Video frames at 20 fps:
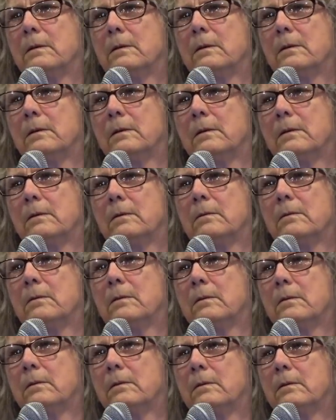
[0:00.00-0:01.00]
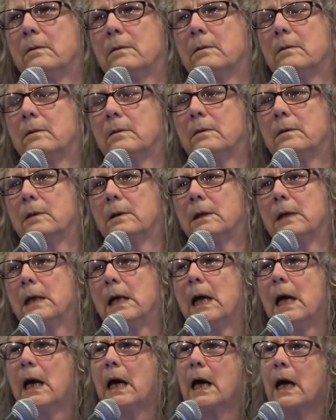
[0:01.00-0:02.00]
we noticed more?
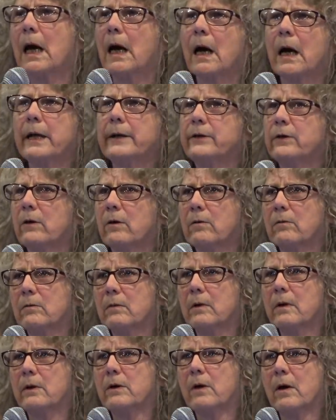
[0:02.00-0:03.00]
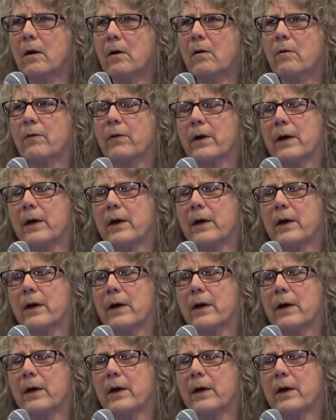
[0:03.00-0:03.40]
I don't know.